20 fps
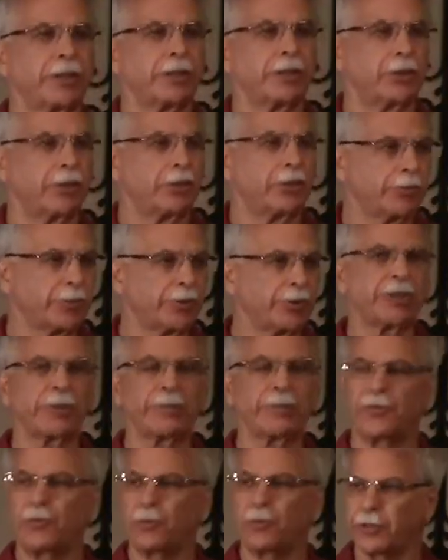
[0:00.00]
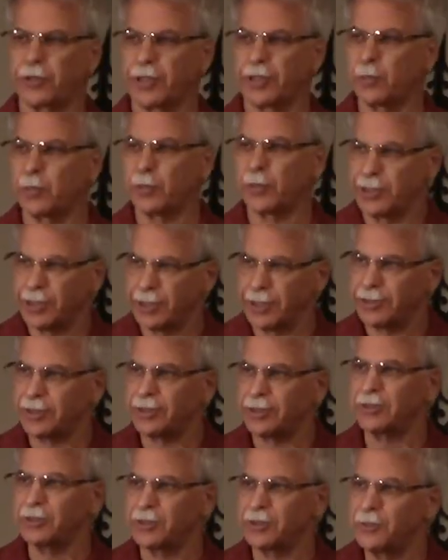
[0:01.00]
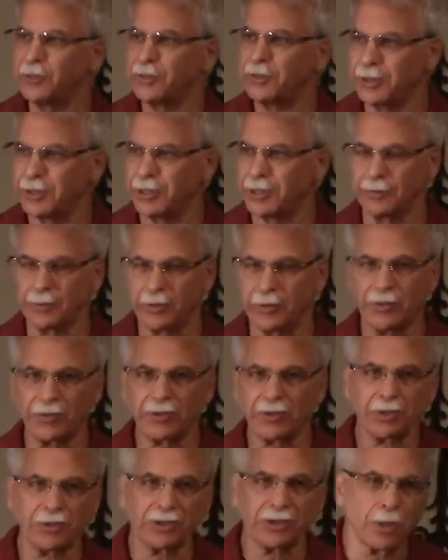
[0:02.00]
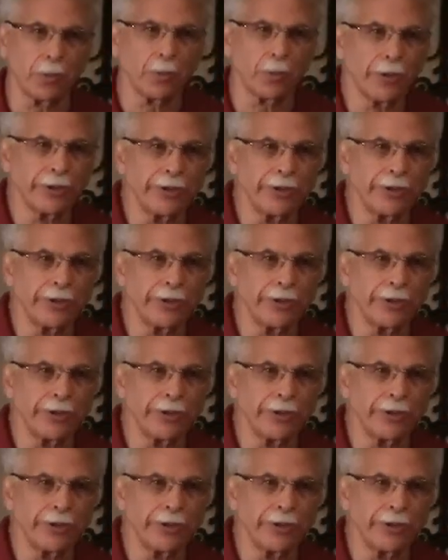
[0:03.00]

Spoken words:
that you heard me say before, that I want nothing to do with him, you have to understand